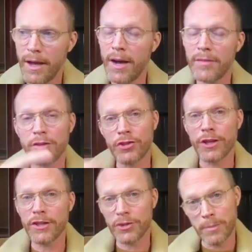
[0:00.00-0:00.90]
after
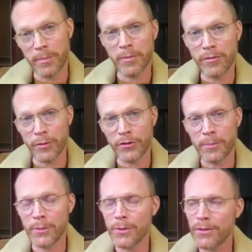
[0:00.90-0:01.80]
church, but before
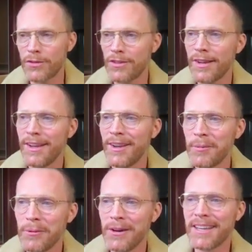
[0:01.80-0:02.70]
sports
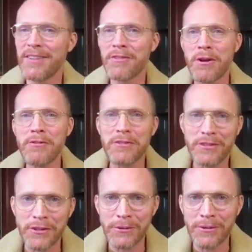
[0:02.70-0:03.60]
were mm. given over
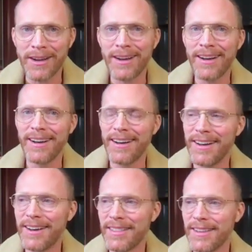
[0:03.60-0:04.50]
to
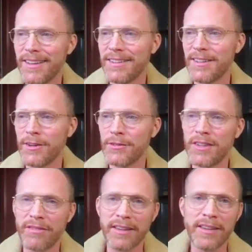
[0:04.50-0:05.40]
uh, the you know
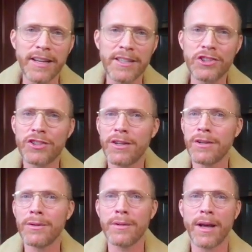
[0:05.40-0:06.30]
Dick Van Dyke
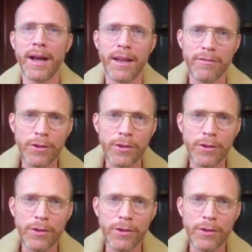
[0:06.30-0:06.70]
Show, the I Love